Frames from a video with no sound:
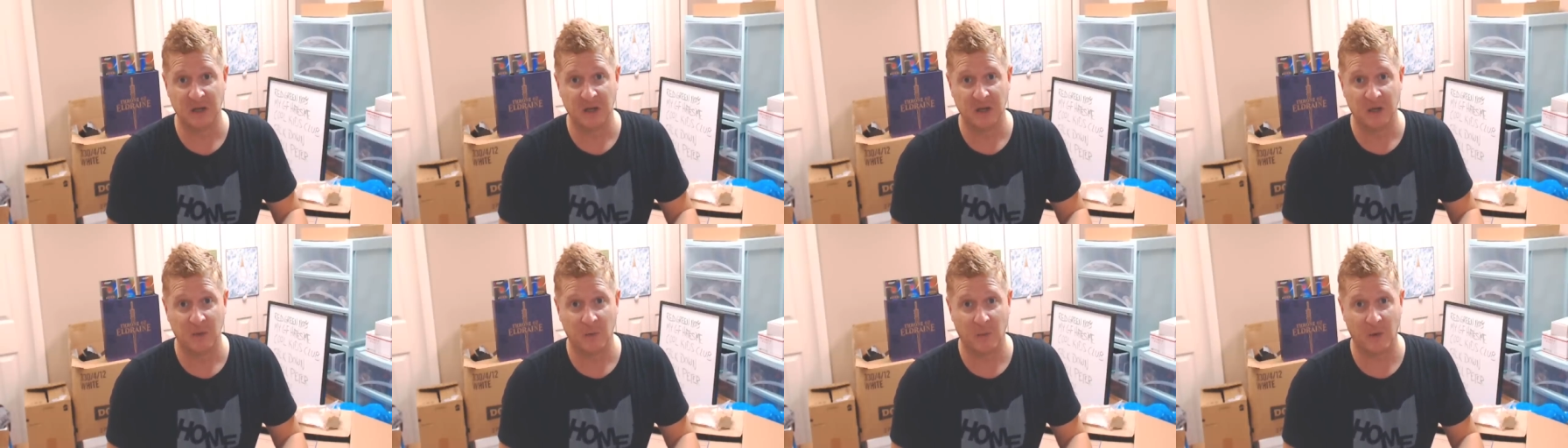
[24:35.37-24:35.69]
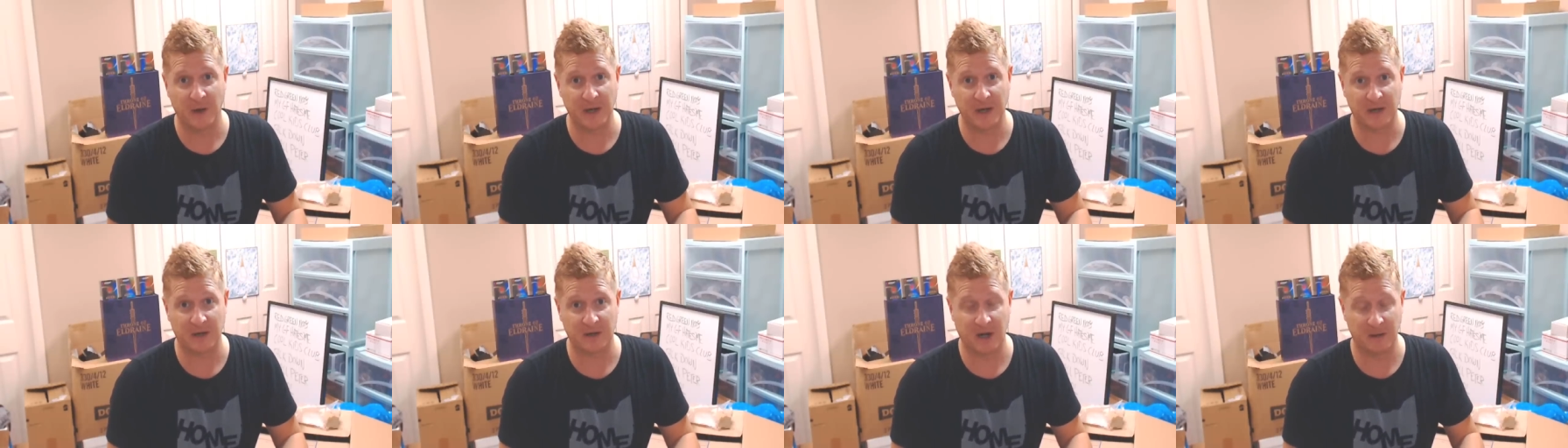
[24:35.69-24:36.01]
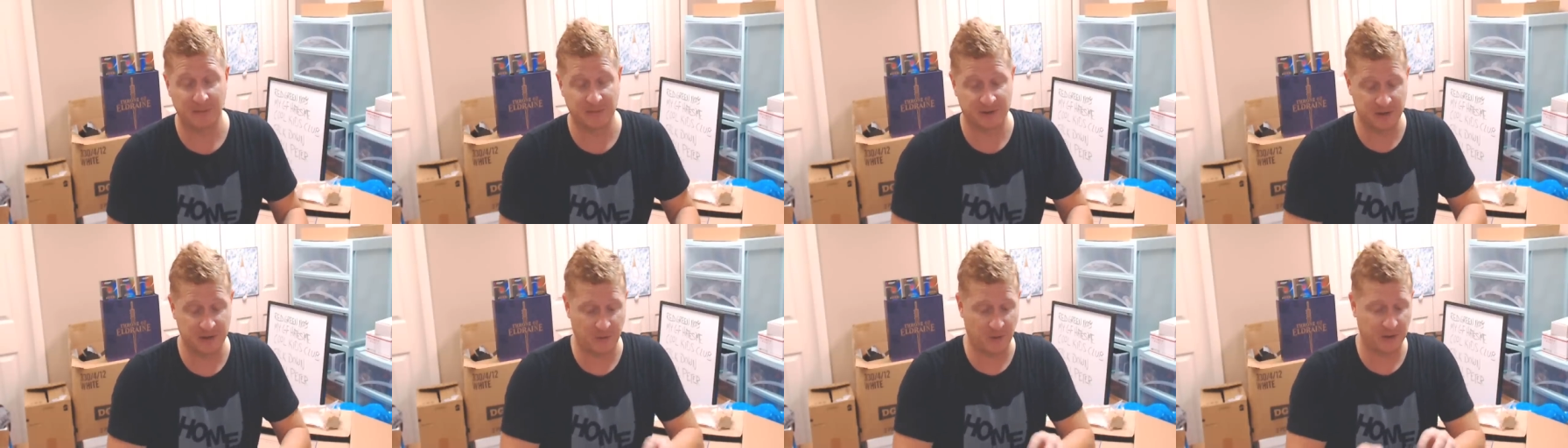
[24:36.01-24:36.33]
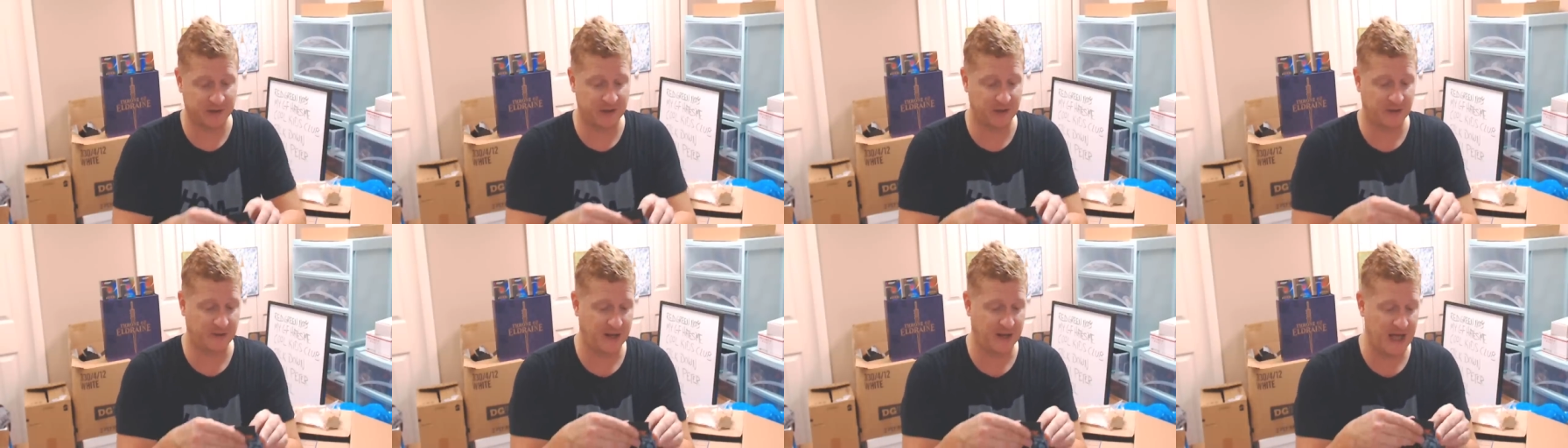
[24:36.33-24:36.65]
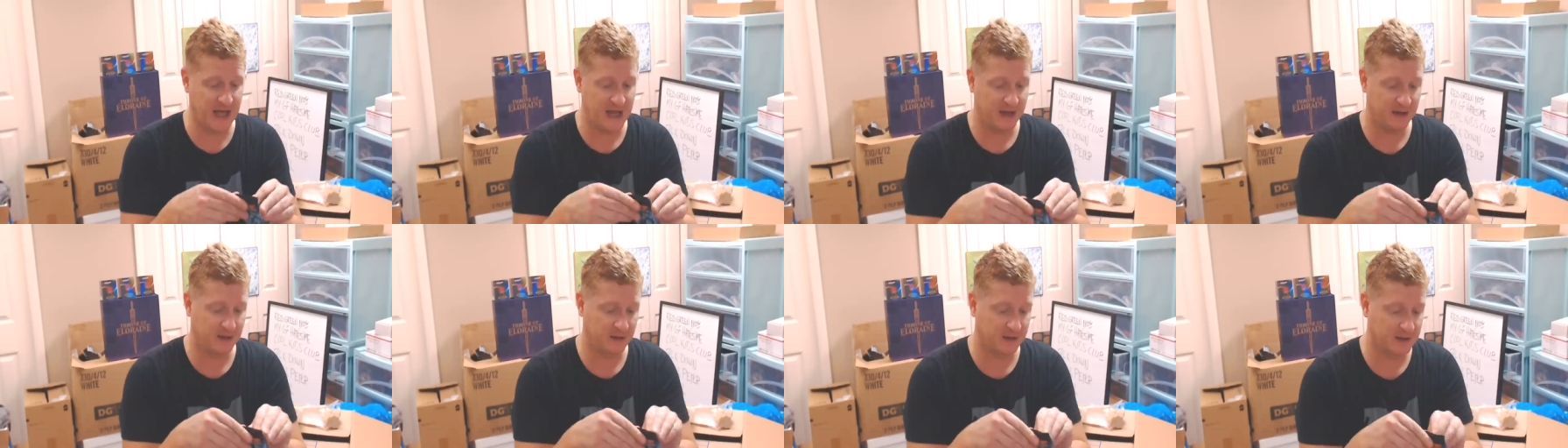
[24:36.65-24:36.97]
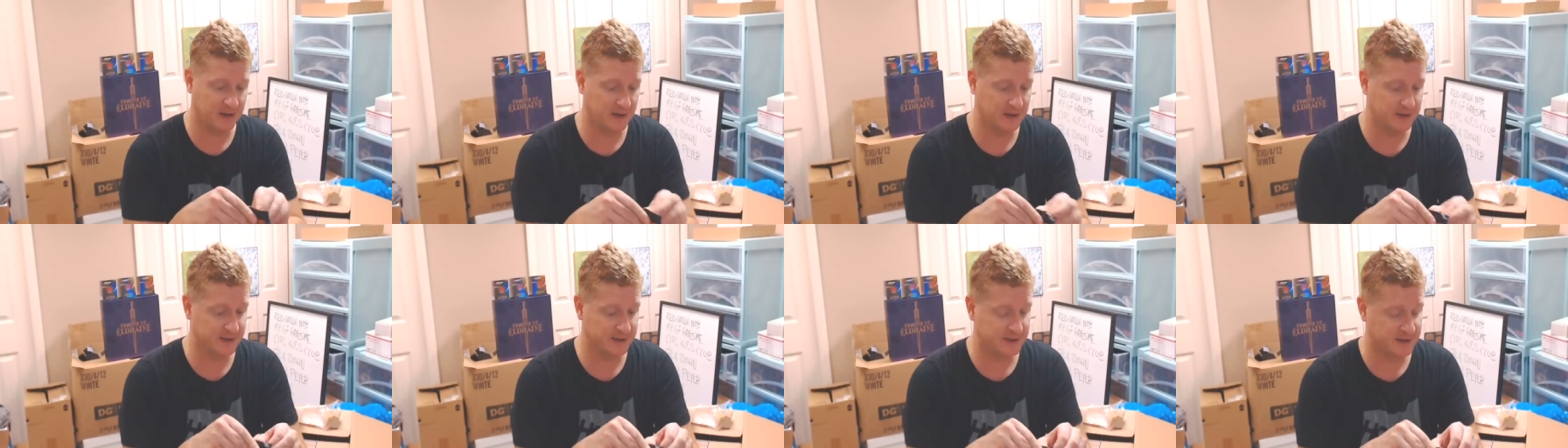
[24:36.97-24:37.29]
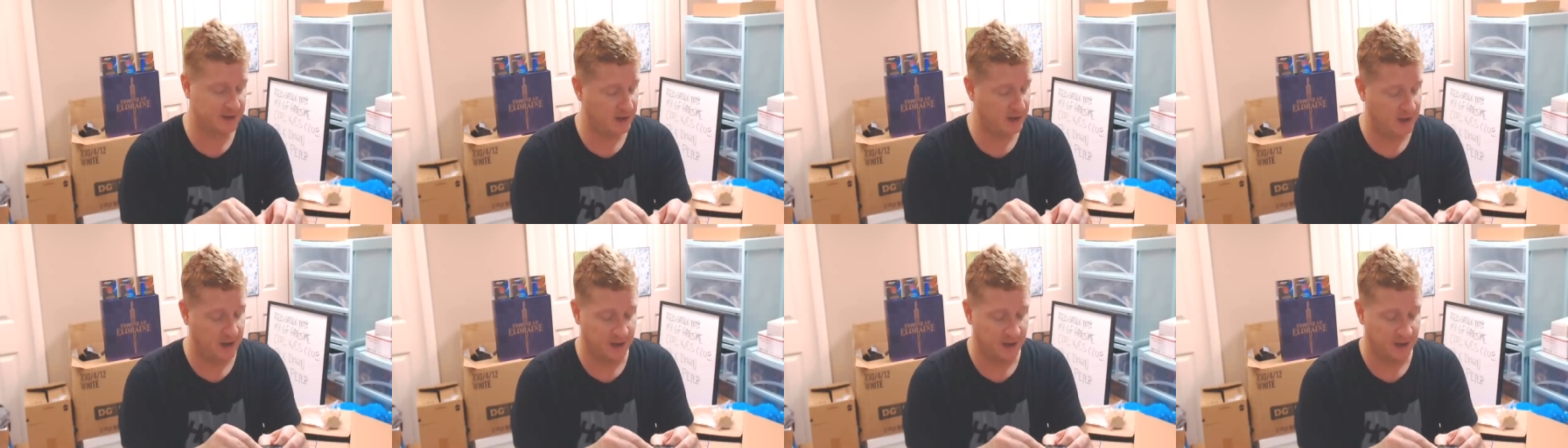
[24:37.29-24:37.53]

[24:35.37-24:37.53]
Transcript: when it comes to what they're getting, because